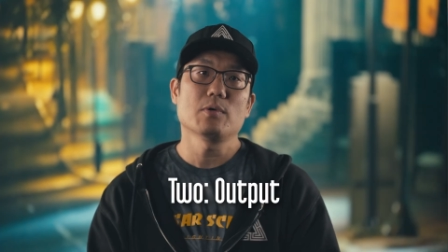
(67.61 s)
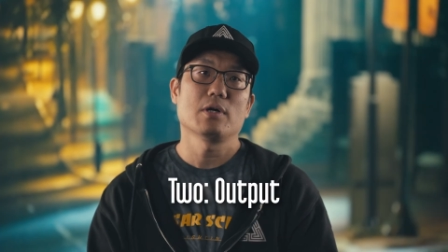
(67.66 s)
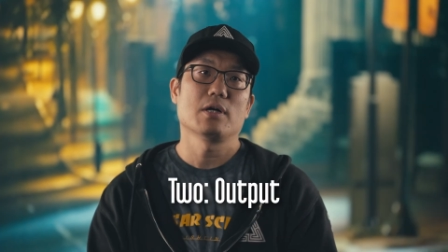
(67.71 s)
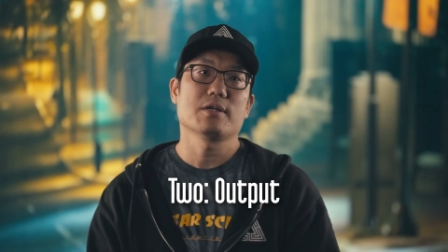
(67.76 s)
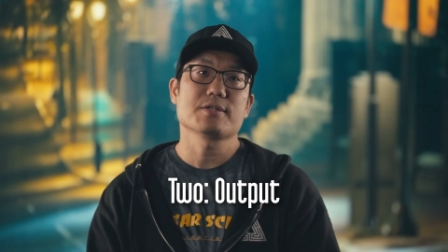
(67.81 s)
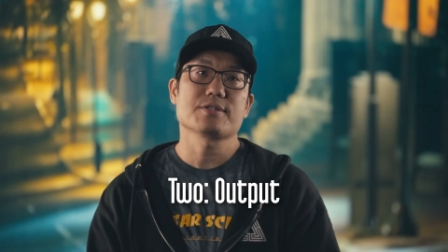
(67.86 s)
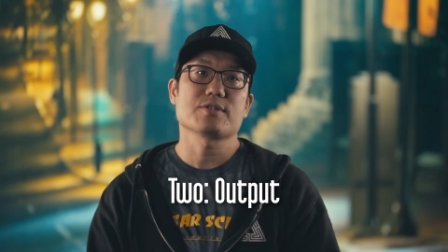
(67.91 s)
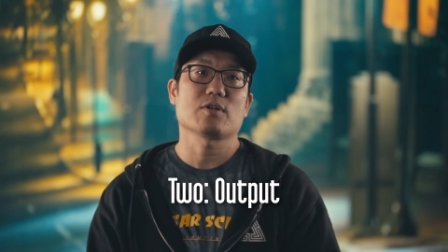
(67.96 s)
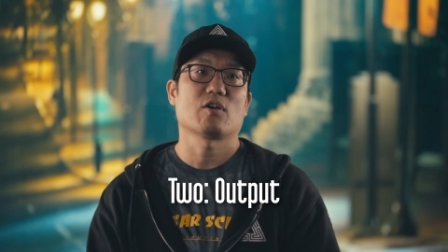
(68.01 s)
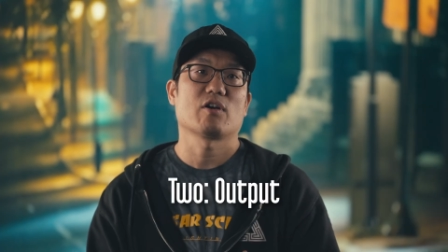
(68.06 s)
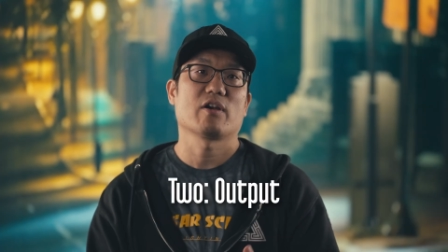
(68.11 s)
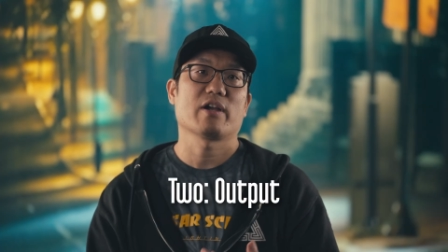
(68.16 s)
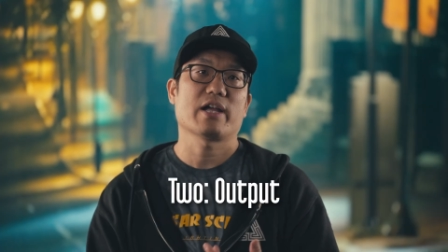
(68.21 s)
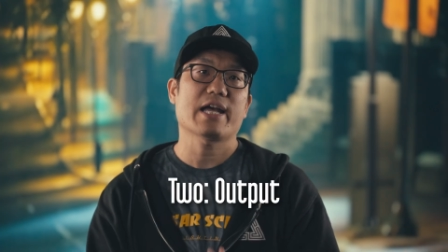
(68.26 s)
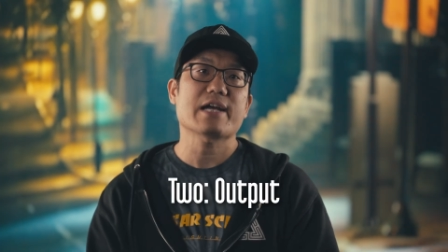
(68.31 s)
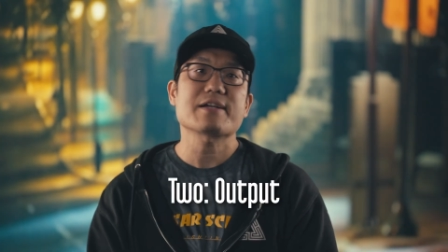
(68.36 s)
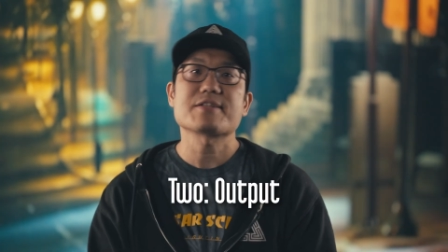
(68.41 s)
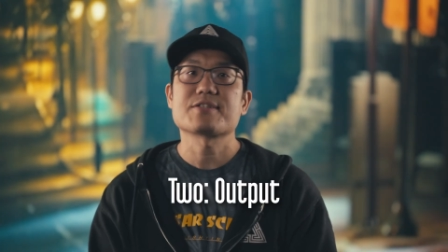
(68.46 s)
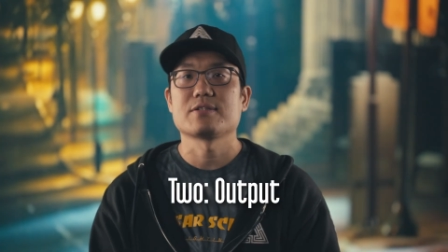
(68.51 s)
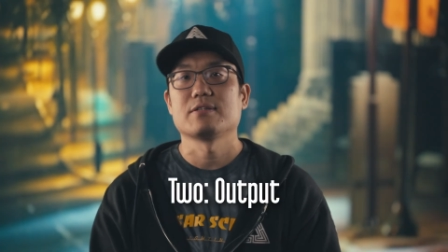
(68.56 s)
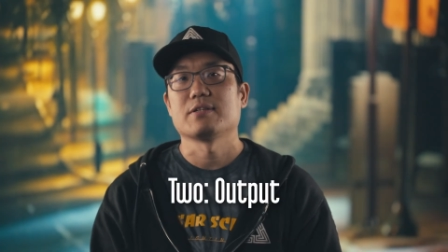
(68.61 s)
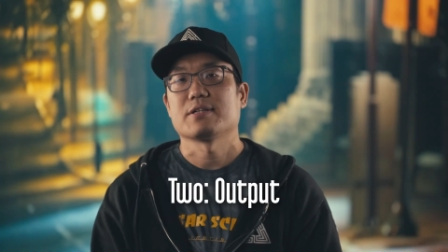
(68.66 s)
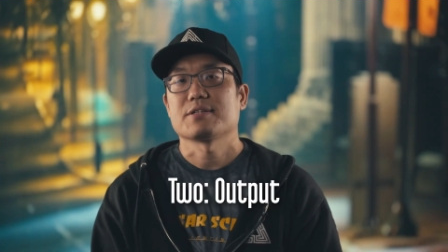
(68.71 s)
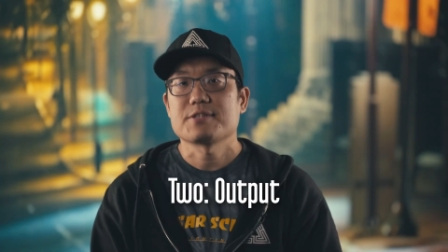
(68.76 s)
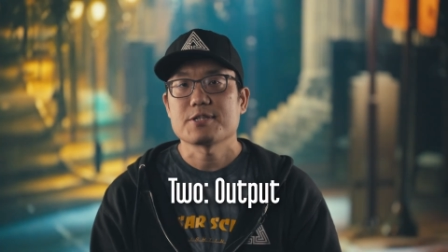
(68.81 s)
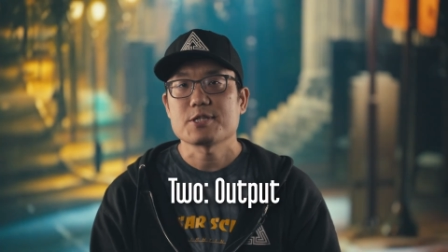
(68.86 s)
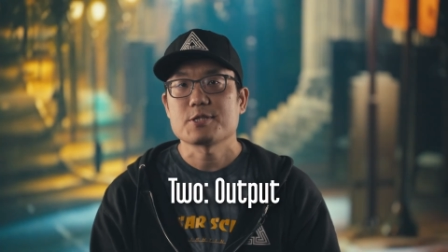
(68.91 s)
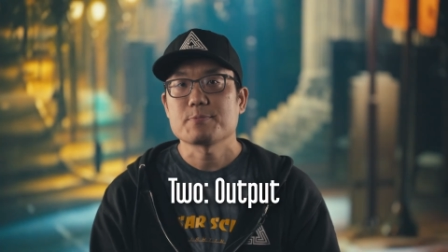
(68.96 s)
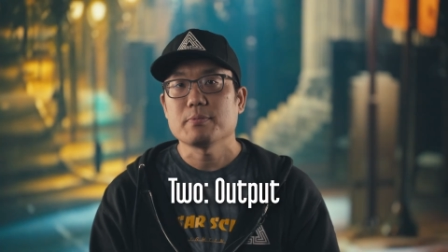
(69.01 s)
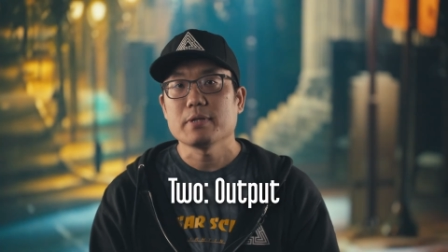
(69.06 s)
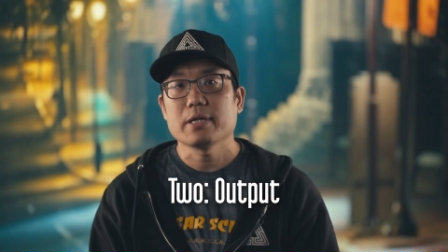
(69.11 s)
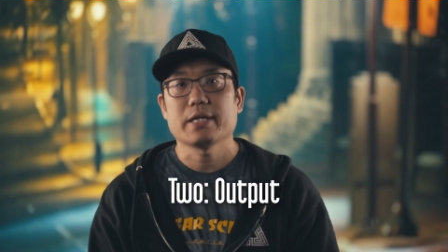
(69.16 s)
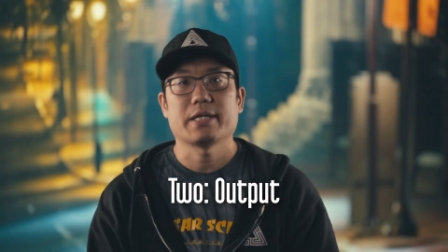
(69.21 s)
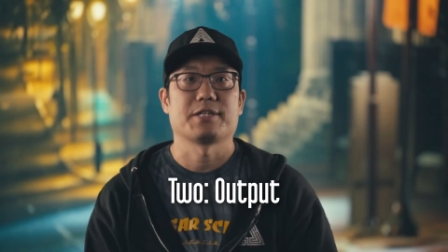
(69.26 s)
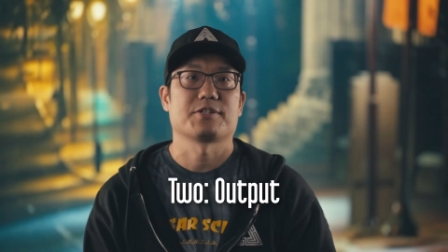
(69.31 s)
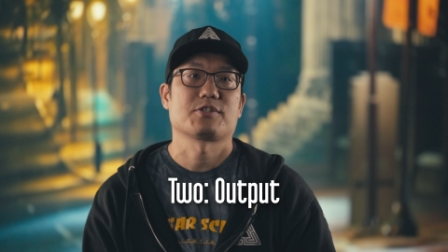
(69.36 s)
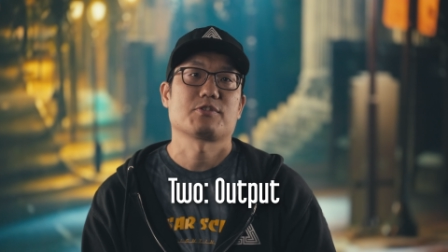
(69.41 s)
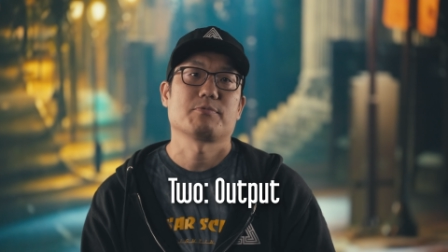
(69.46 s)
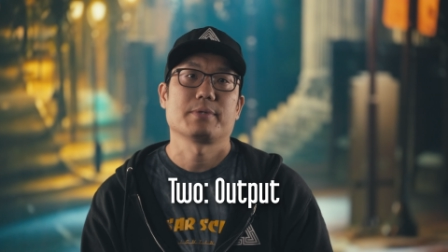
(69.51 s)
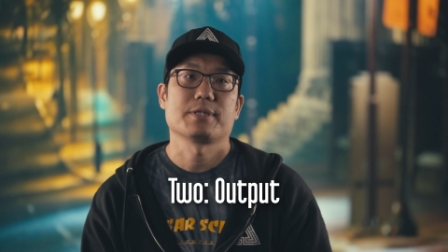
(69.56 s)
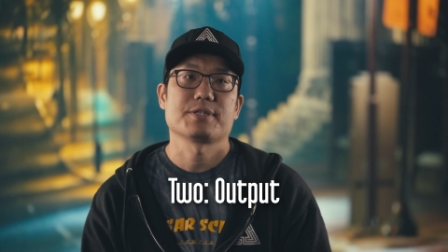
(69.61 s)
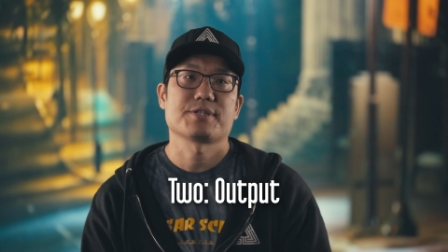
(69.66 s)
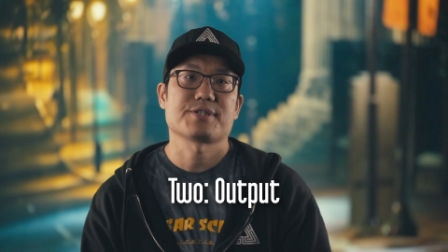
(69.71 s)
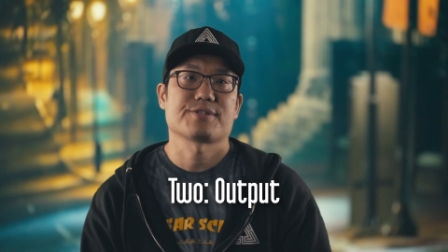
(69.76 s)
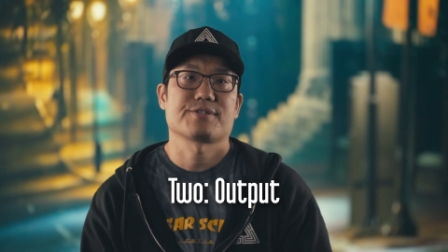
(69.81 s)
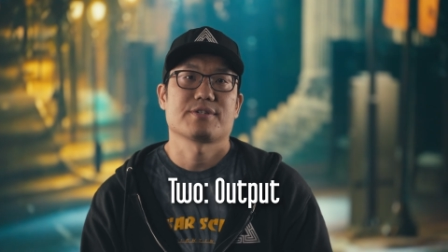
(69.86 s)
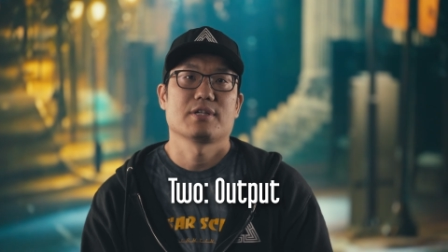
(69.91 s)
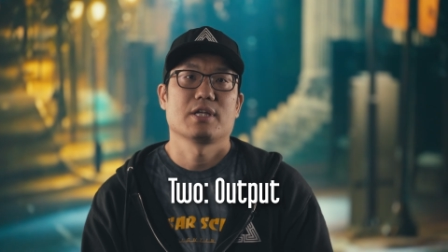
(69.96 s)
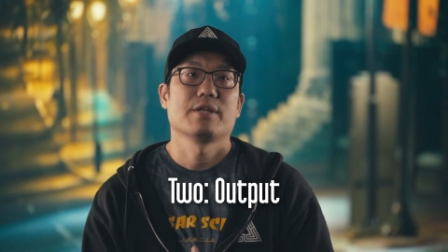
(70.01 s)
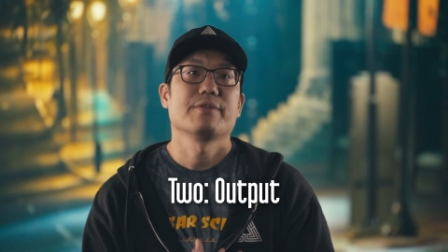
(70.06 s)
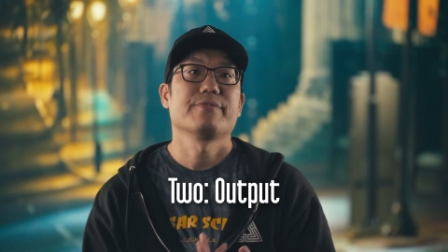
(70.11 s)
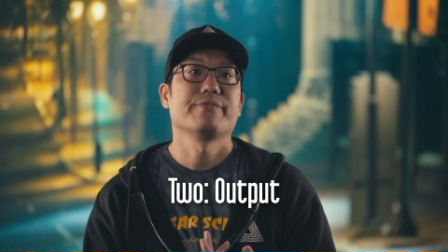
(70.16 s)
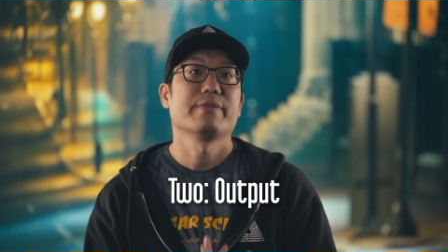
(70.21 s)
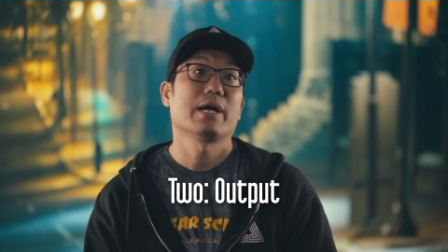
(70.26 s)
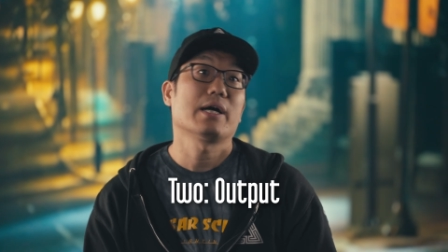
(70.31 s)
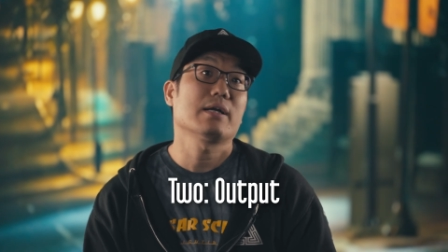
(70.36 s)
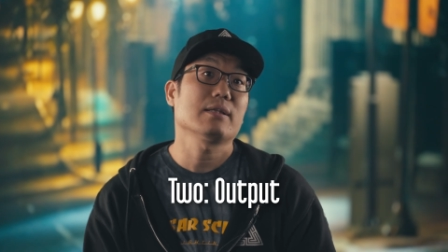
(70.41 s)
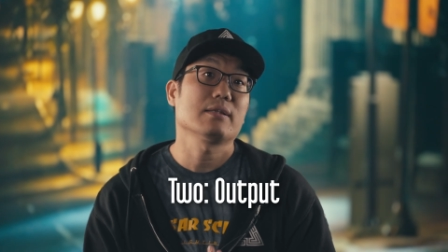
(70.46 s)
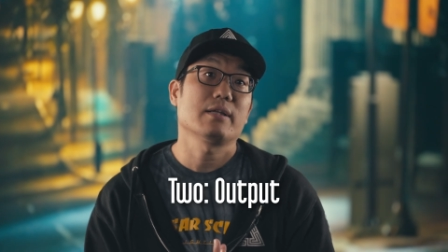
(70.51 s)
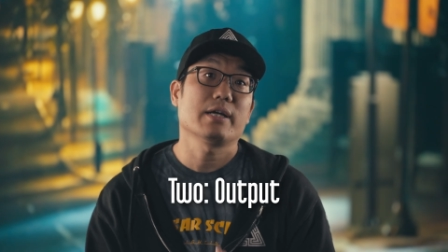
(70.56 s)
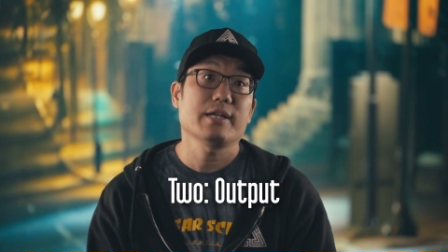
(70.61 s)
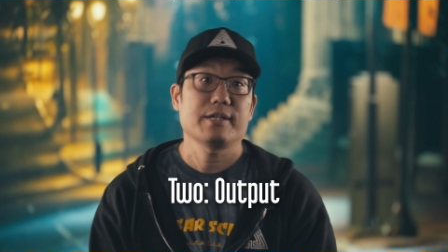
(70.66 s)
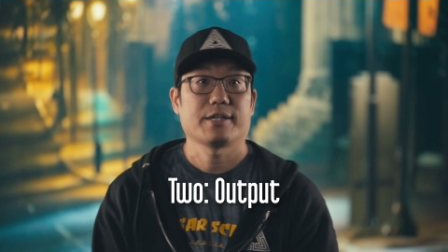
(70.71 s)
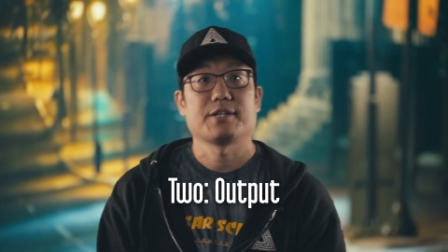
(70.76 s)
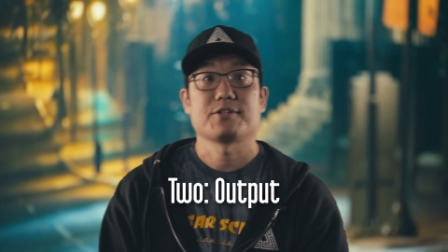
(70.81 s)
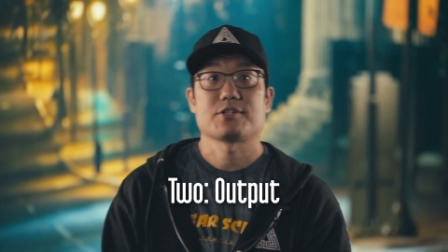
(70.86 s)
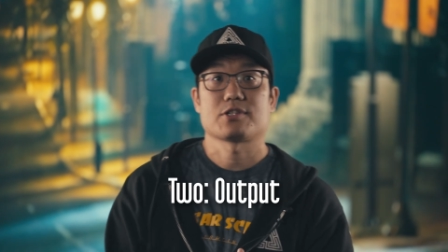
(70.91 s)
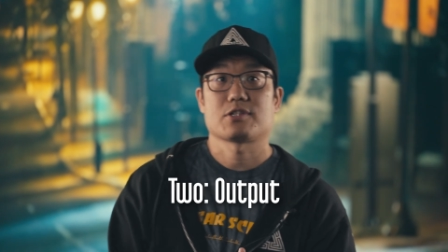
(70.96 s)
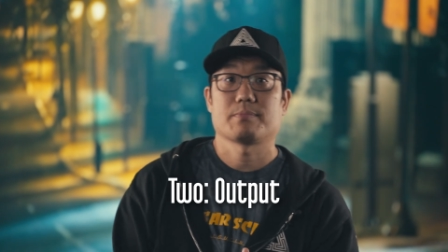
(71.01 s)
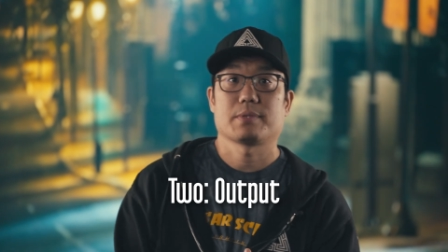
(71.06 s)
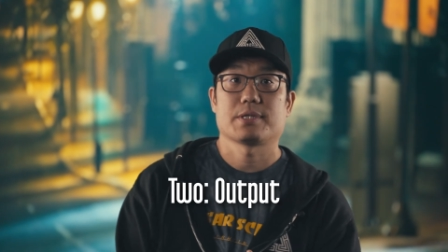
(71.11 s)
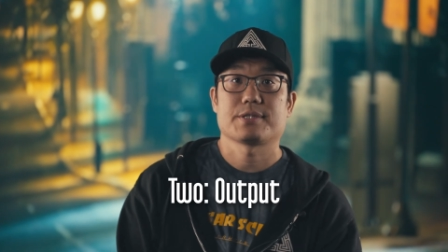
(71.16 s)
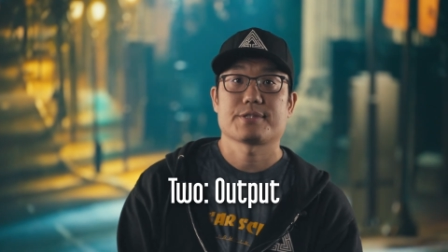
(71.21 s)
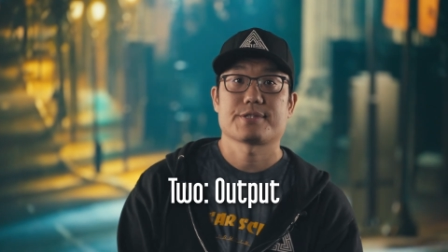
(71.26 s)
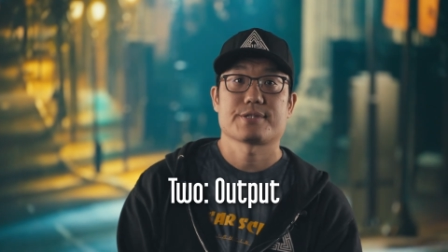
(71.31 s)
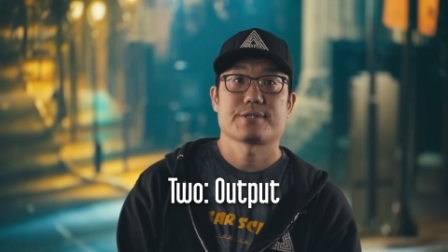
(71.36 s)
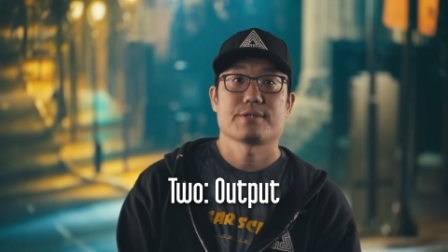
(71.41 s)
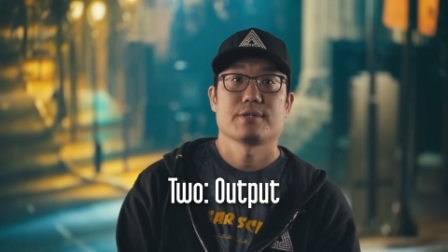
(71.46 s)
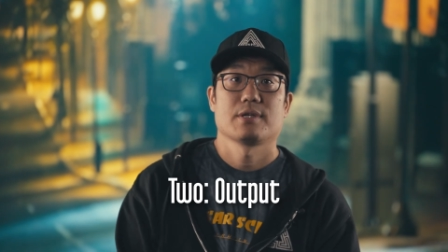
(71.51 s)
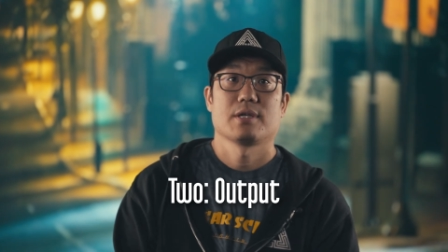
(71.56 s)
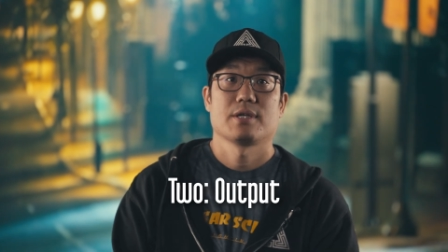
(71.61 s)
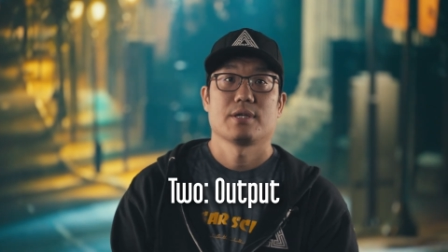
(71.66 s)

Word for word: walls are excellent display instruments, not lighting instruments.